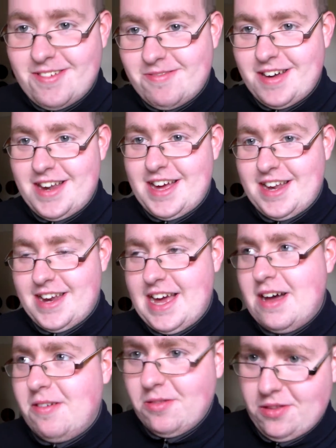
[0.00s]
Well, like
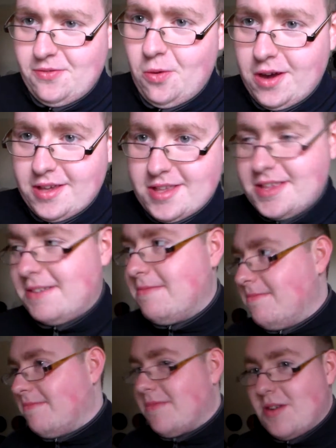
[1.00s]
that, or The Voice.
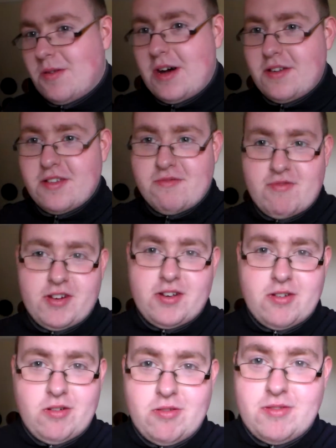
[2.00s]
Well, this is really
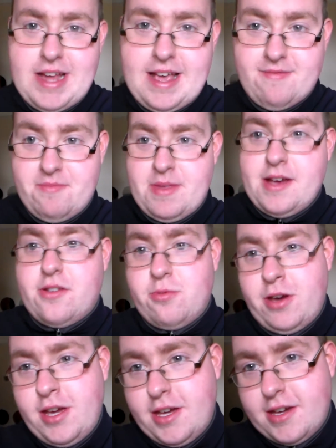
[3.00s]
cool, that's from next
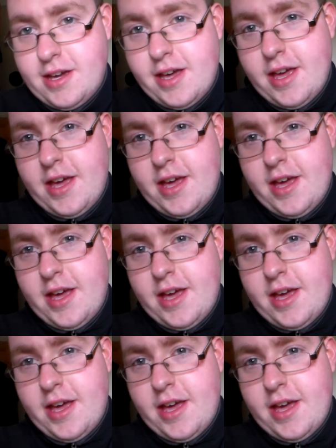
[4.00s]
week.